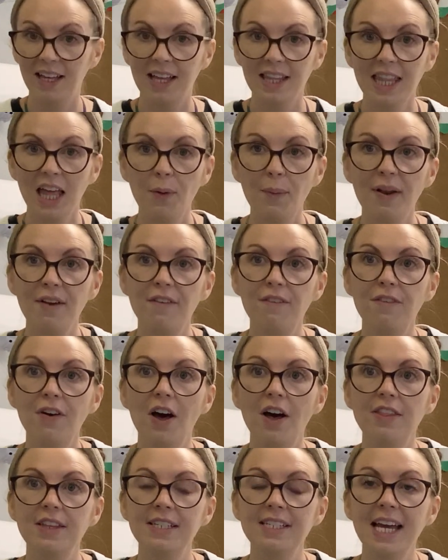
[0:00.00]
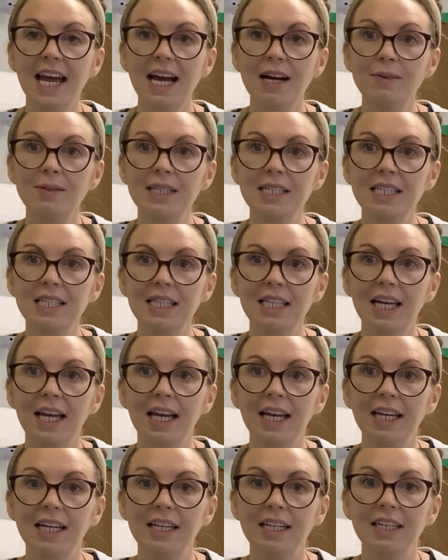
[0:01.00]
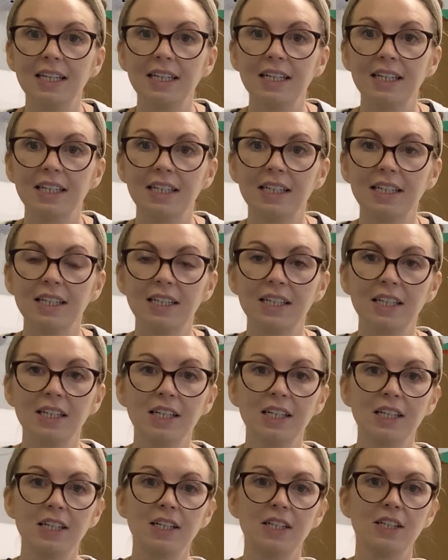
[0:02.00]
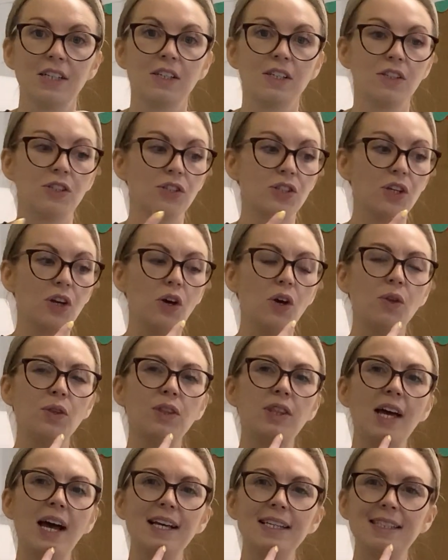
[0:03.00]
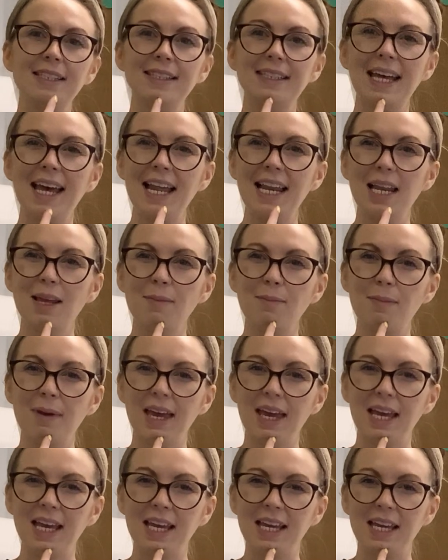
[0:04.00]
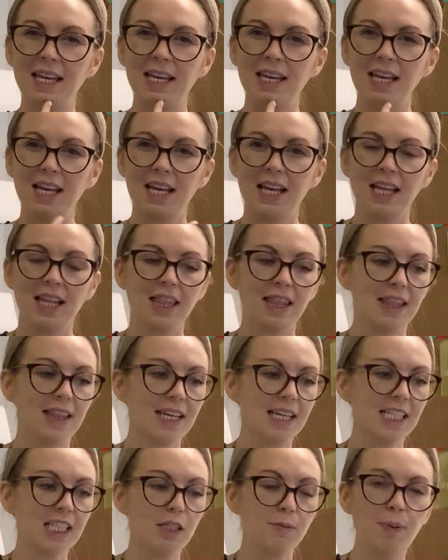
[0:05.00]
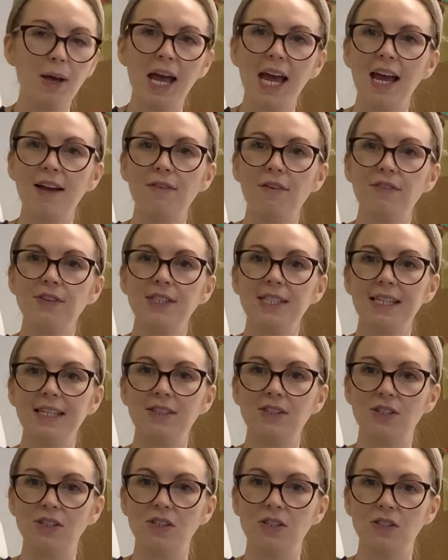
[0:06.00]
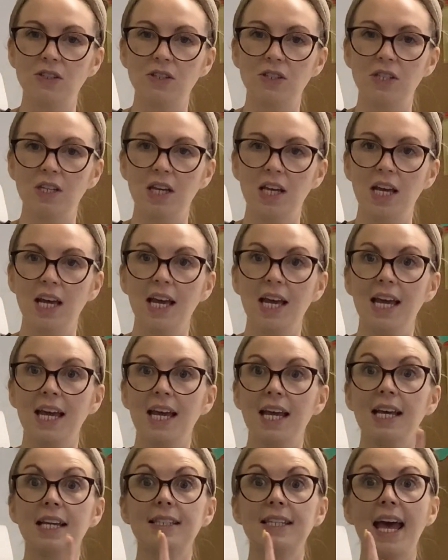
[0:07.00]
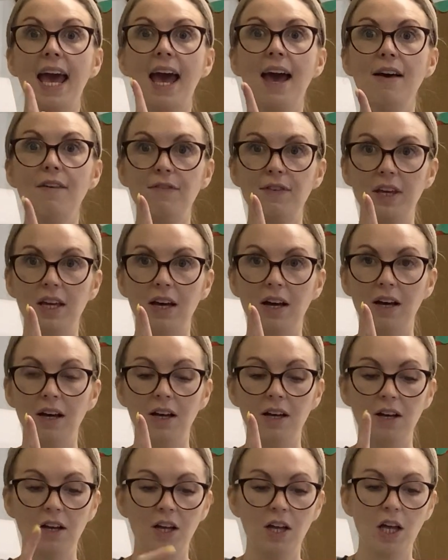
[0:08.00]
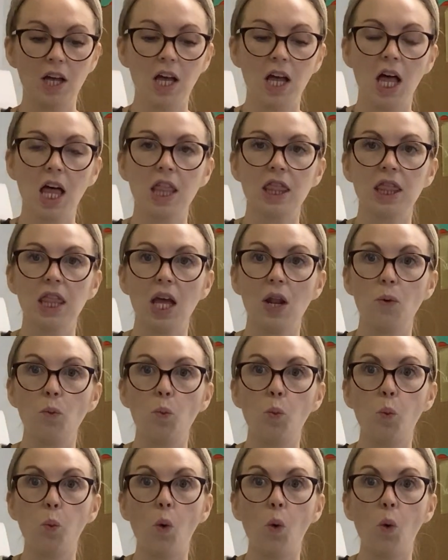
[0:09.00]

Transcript: They went further down, didn't they? So that's telling me this pair of scissors is heavier than